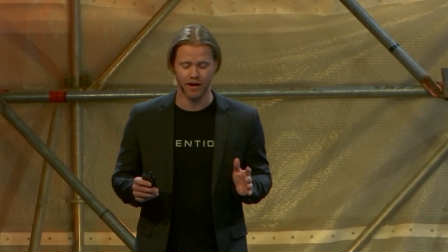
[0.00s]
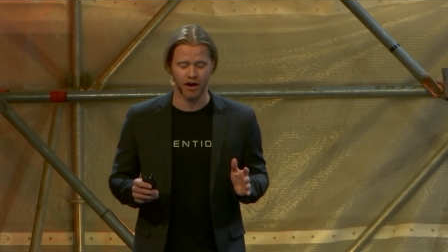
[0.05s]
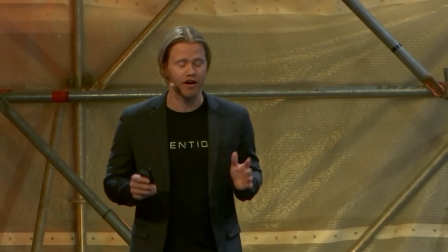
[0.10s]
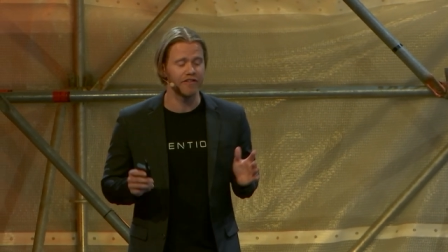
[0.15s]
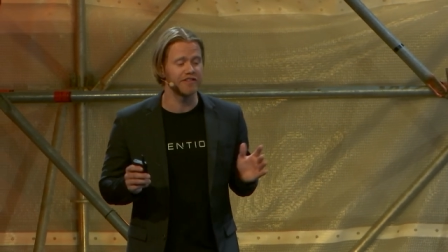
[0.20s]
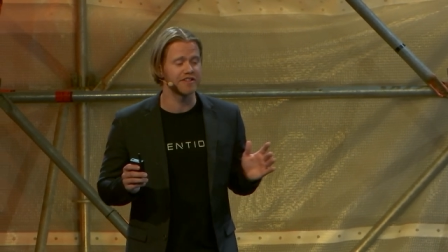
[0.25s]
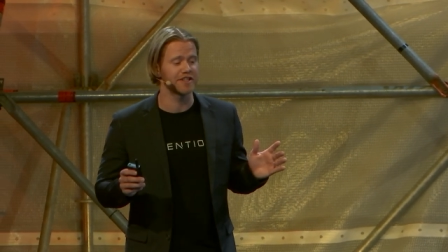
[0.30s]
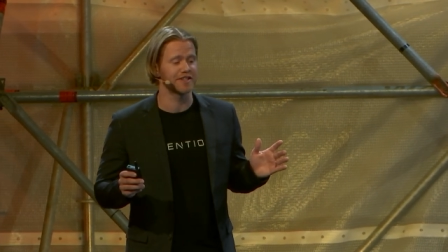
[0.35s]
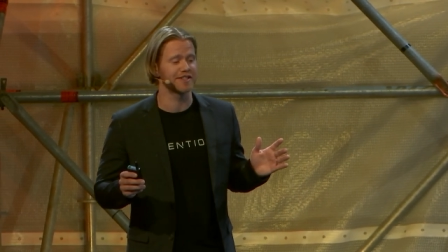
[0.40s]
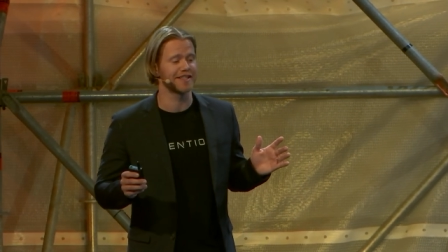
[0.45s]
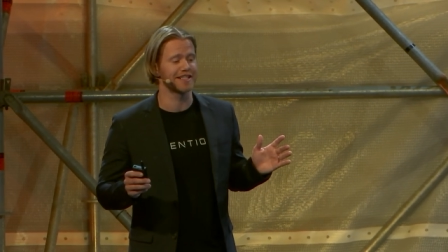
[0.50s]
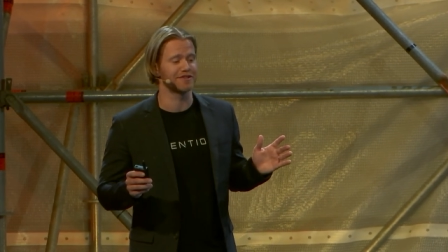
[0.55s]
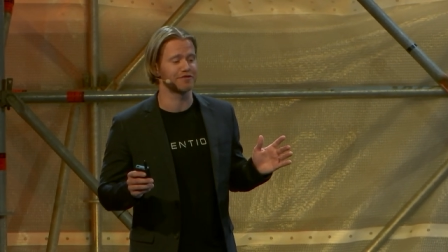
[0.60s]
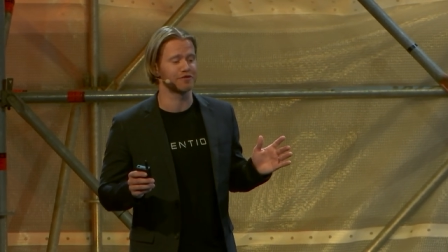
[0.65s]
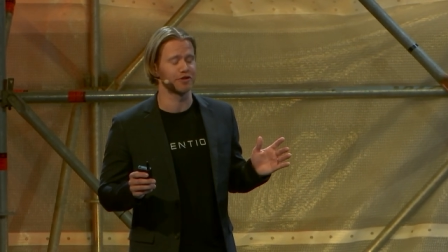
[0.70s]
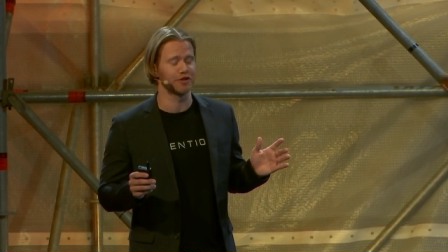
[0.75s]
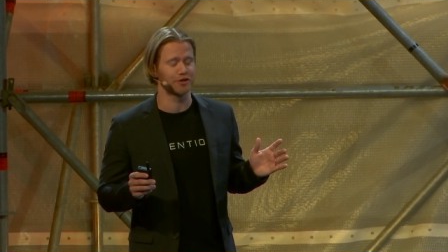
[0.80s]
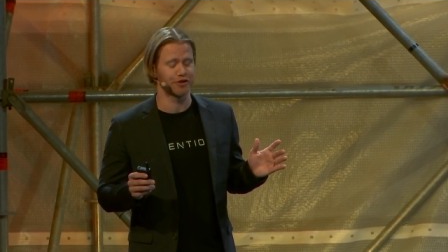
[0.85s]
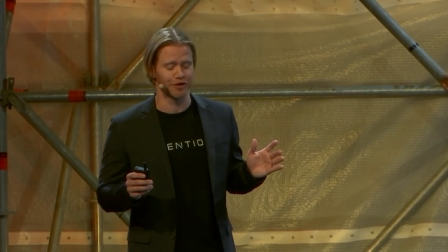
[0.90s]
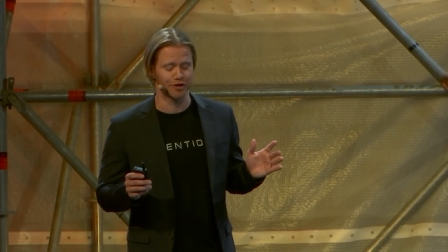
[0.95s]
of a successful
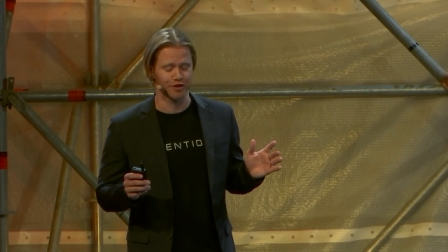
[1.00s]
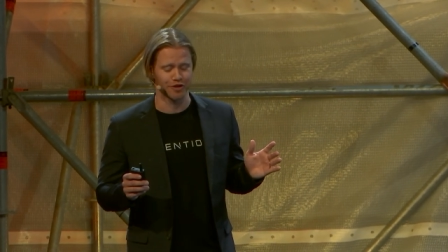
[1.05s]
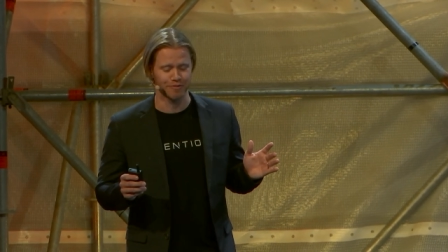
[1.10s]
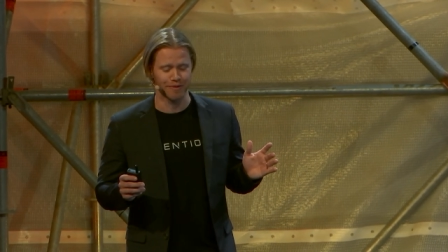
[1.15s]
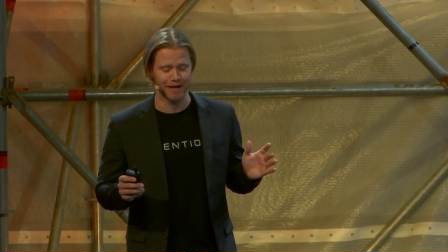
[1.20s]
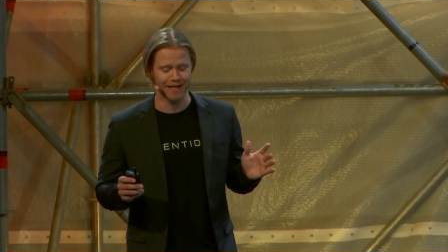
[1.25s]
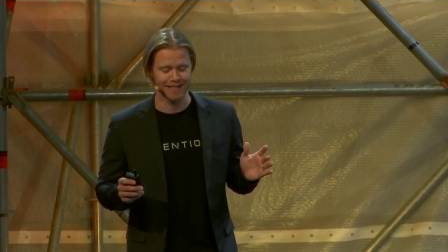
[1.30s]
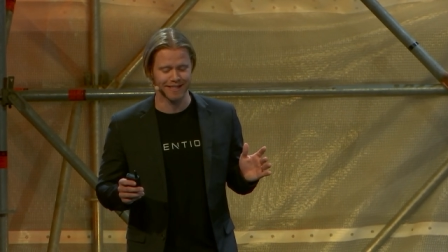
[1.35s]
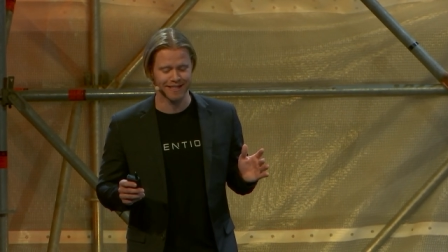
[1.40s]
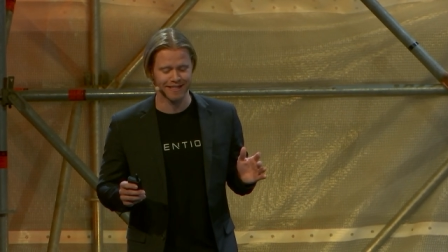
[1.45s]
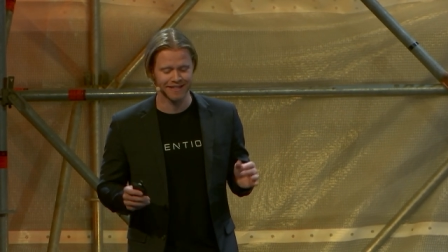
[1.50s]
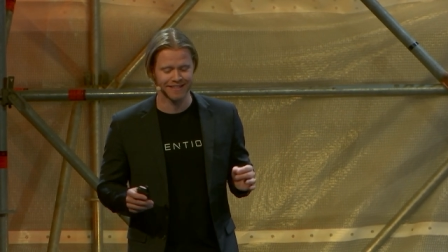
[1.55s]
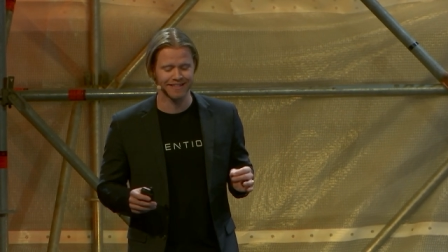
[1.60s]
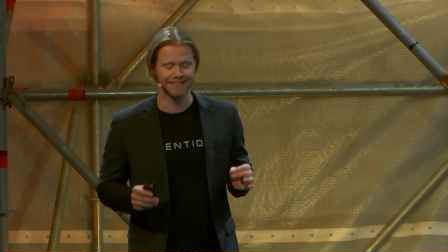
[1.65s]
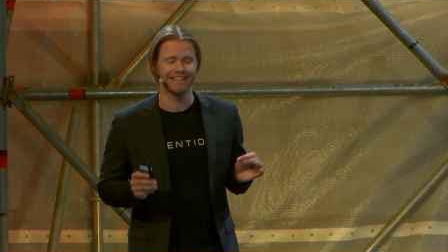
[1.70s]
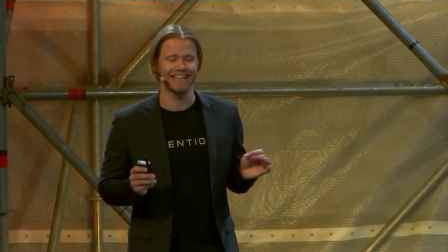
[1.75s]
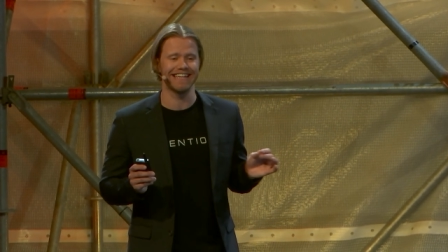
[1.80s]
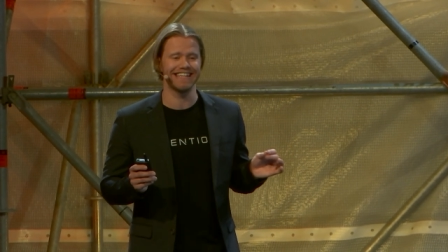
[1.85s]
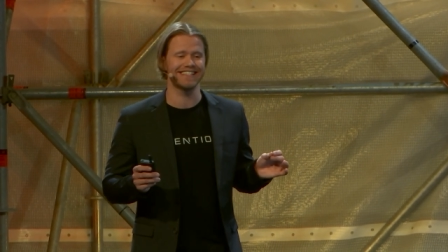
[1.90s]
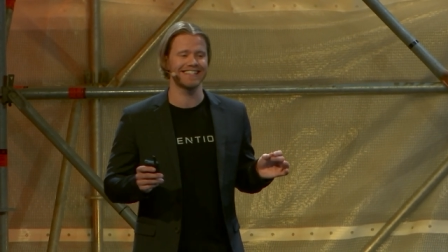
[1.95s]
return to space
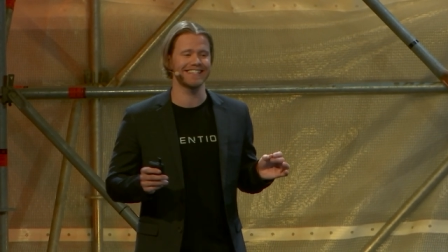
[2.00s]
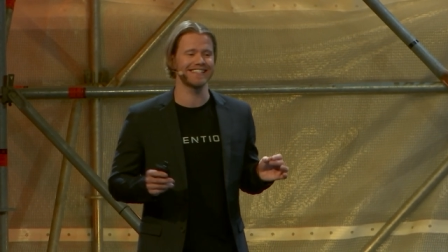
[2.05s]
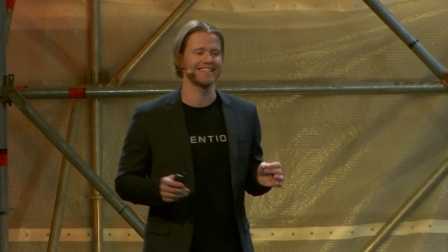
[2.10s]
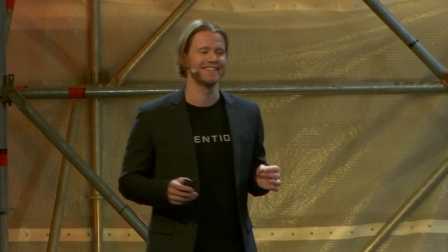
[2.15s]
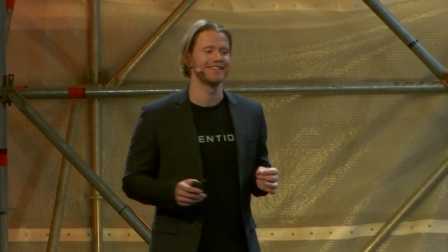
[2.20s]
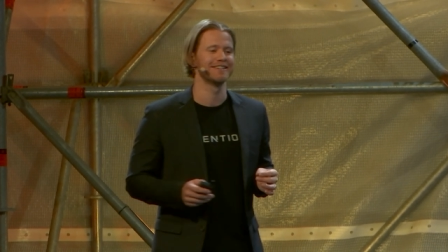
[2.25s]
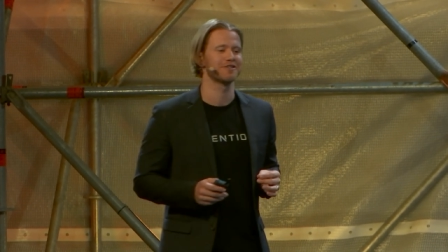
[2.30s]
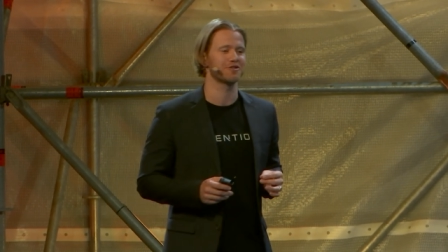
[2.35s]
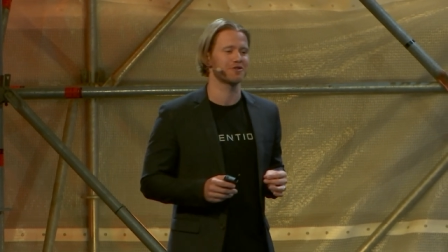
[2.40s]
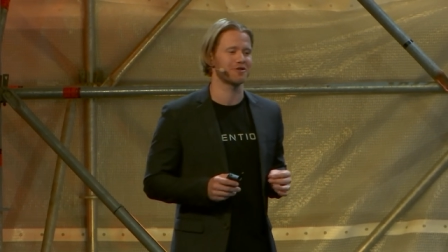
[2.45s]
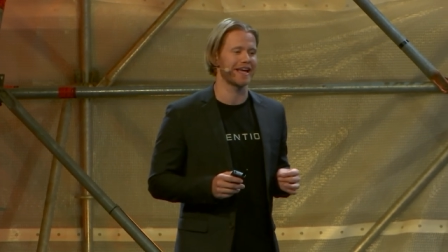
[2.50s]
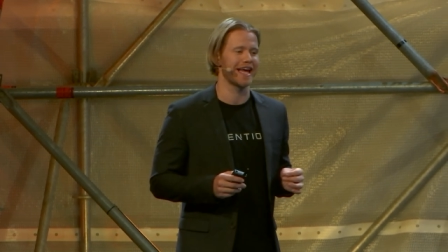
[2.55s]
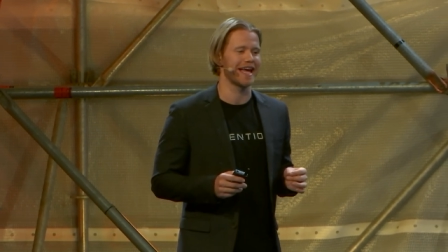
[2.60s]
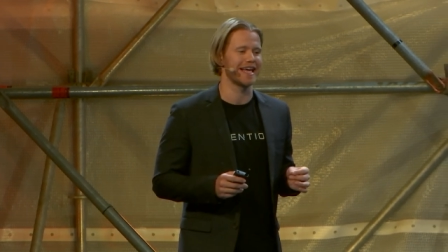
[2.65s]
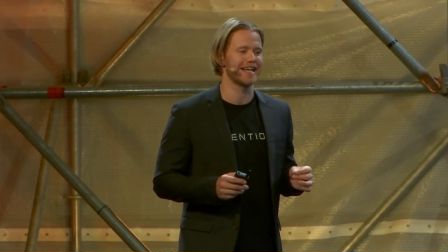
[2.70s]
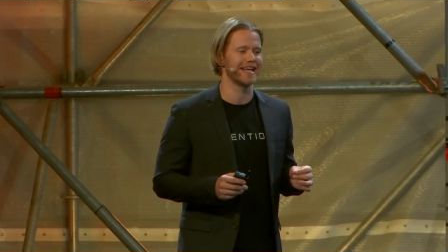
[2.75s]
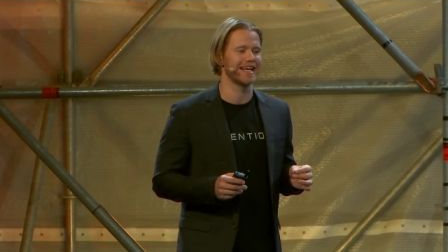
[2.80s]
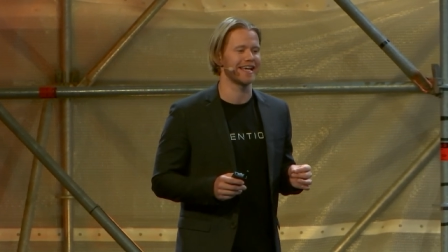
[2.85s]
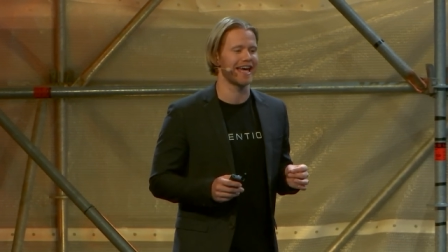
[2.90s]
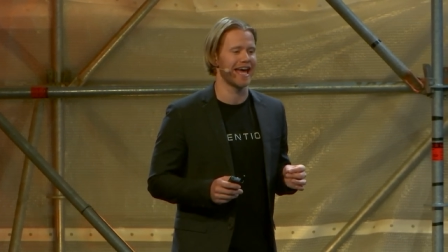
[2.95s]
is
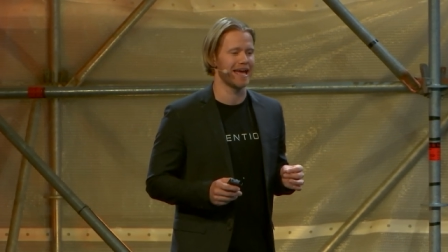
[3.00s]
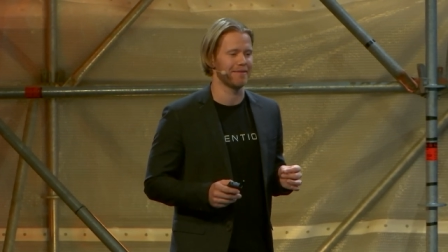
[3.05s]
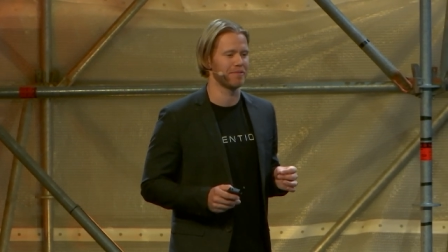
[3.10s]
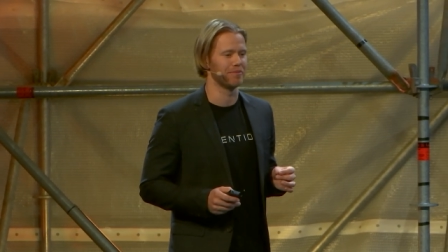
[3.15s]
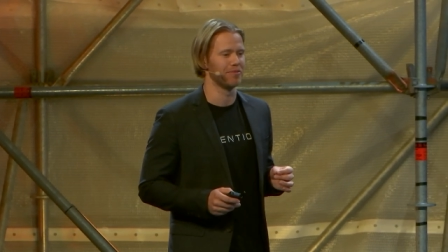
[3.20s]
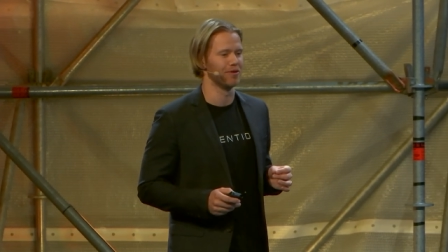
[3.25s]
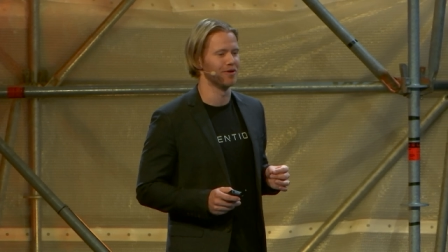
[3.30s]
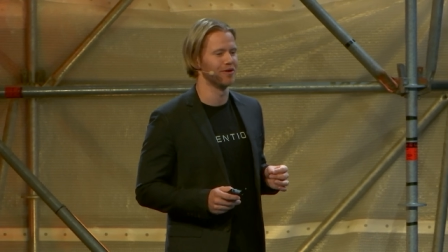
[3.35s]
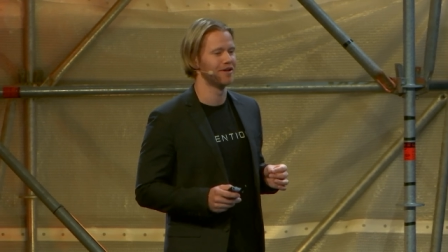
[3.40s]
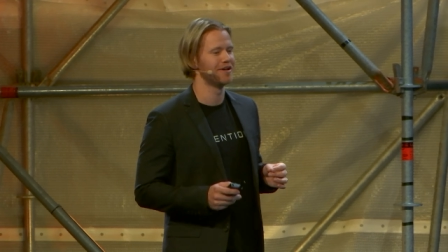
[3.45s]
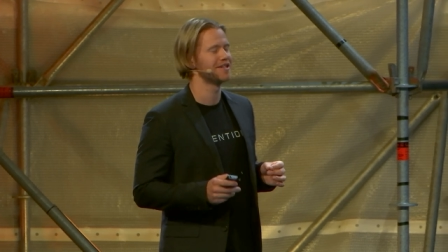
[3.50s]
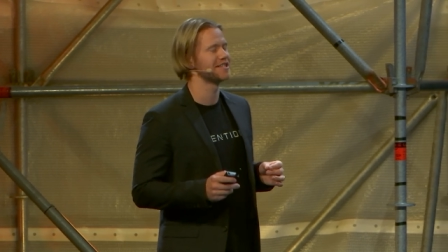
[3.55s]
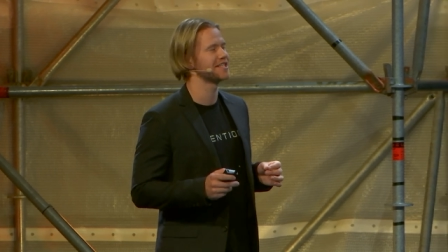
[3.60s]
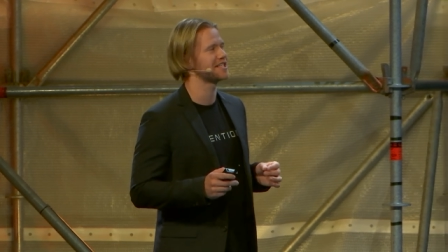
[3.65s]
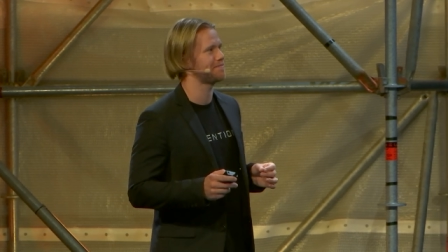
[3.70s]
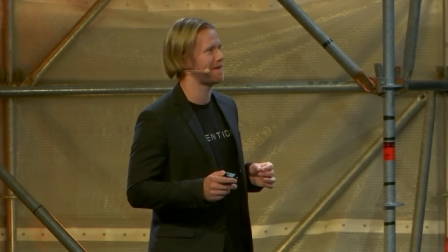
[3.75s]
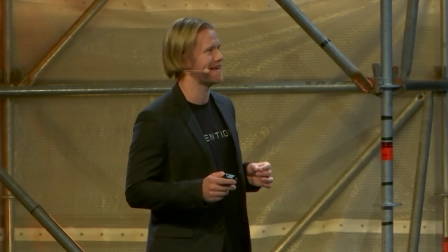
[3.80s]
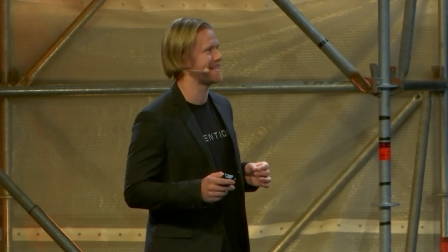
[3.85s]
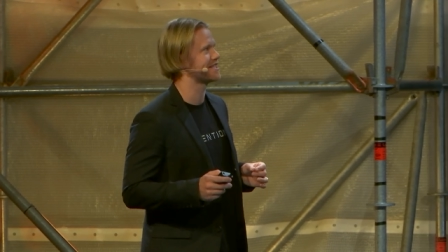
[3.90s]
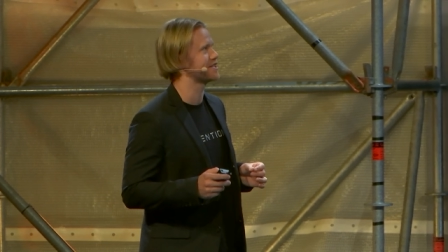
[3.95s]
creating capable
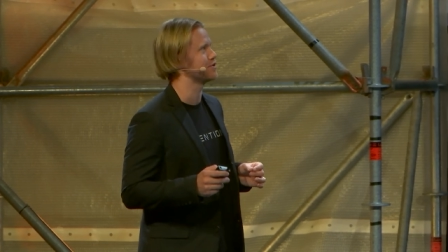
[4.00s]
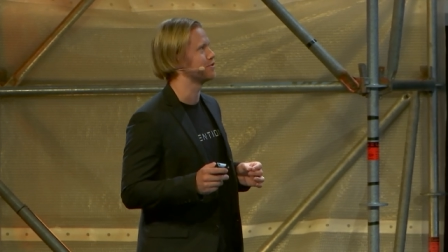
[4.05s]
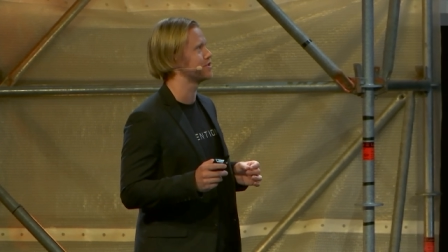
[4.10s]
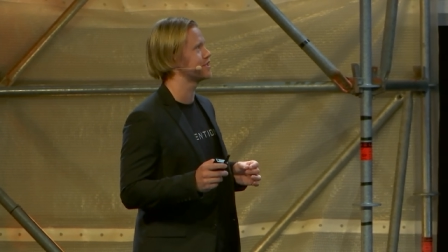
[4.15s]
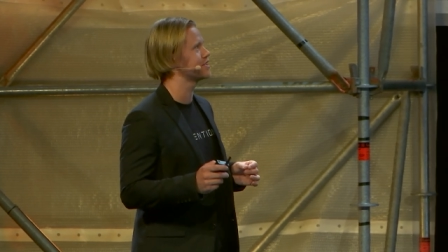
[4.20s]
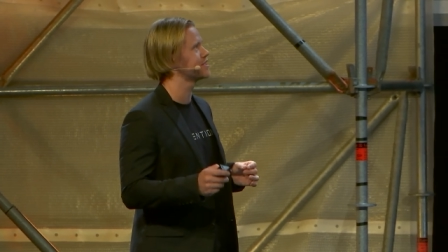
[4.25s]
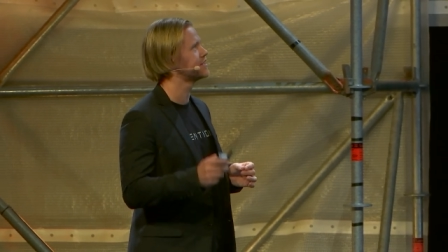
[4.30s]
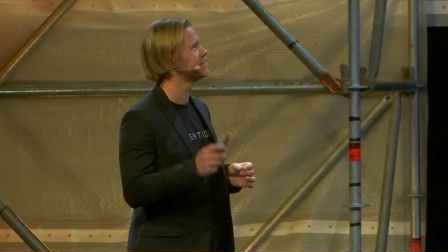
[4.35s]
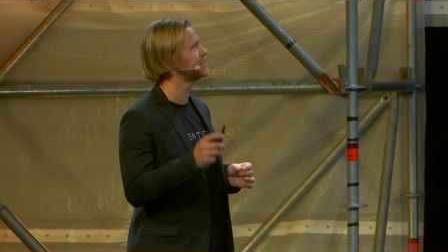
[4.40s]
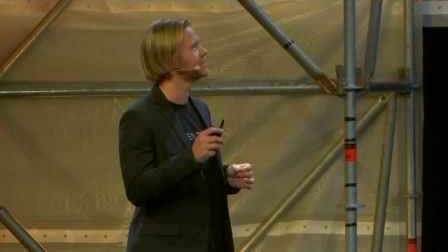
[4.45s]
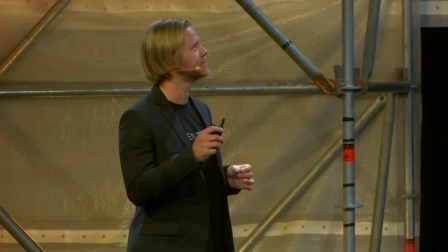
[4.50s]
spacesuits.